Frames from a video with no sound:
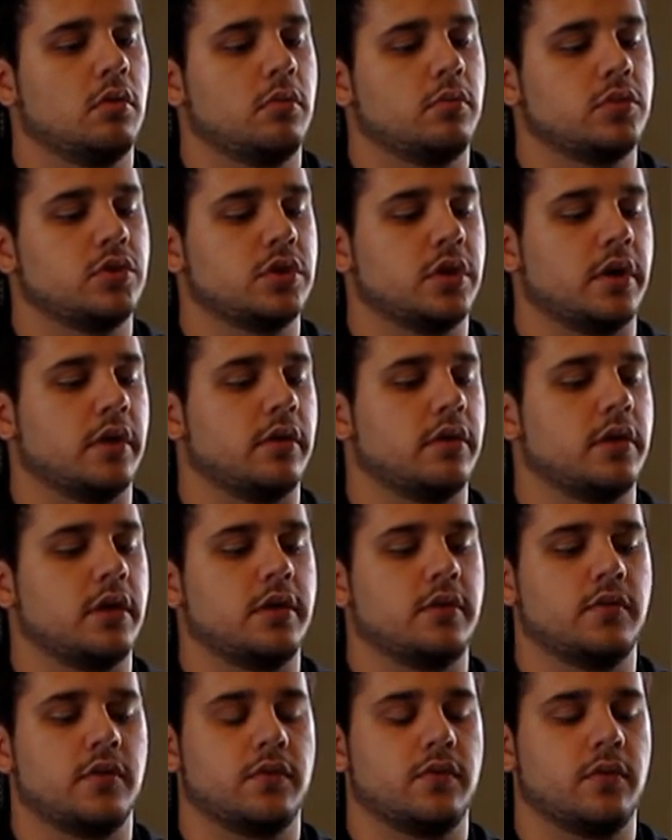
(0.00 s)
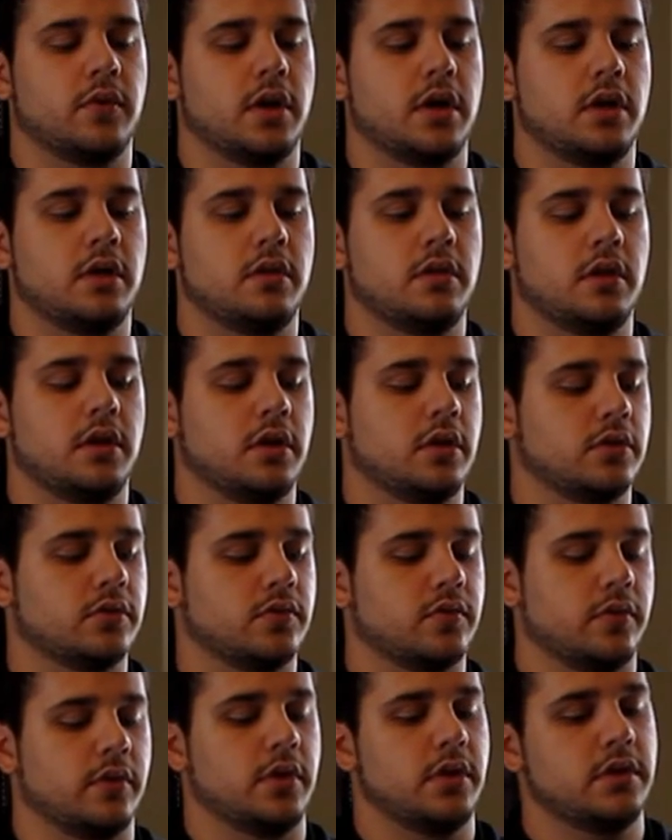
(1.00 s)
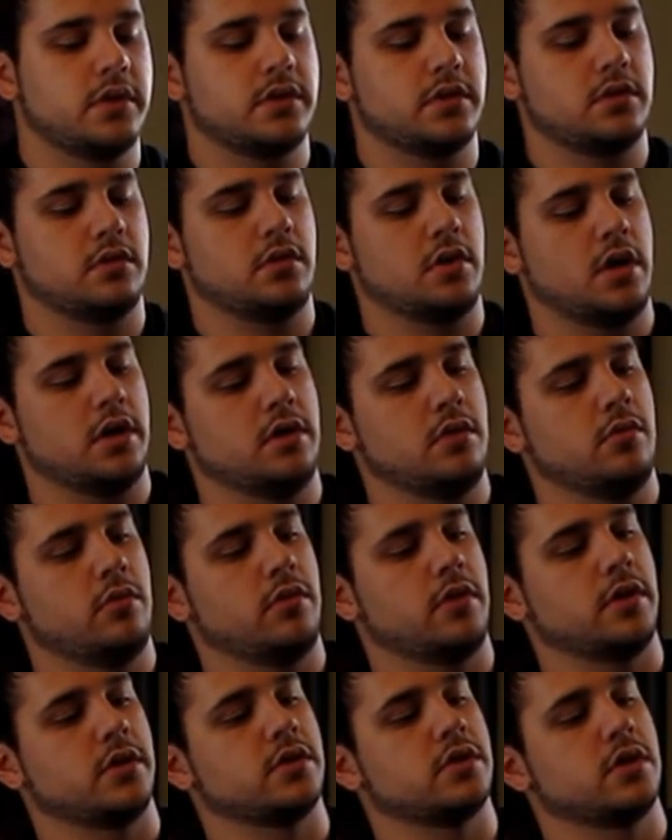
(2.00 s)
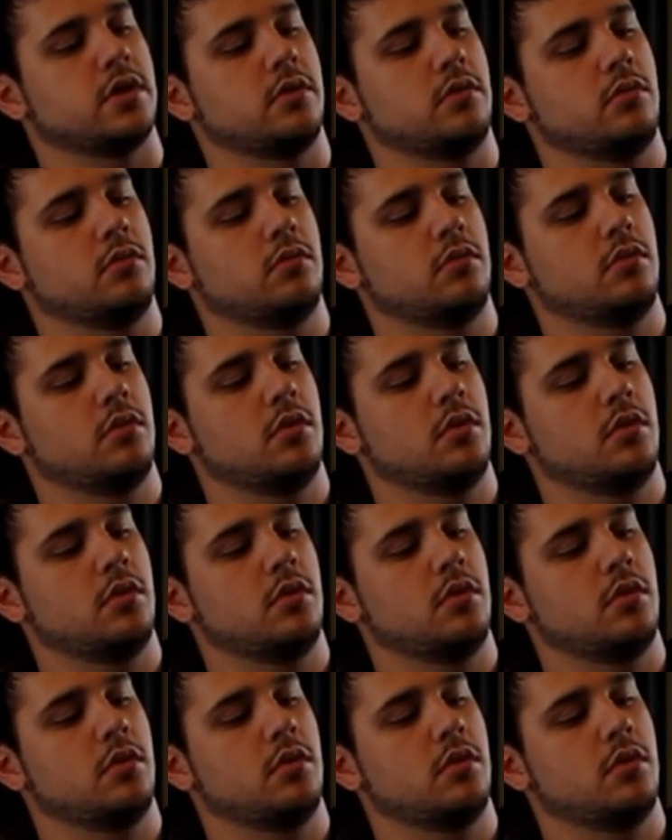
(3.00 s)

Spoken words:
trying to think if I forgot anything else for this. I don't think so.